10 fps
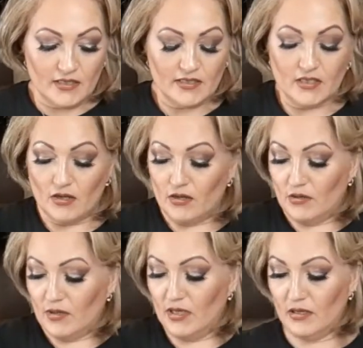
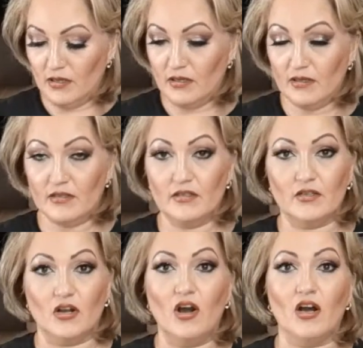So,
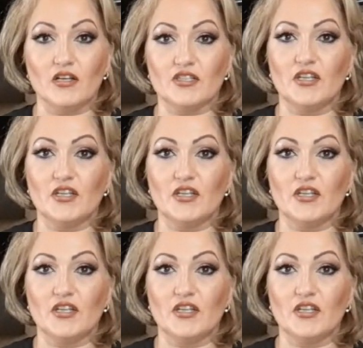gosh,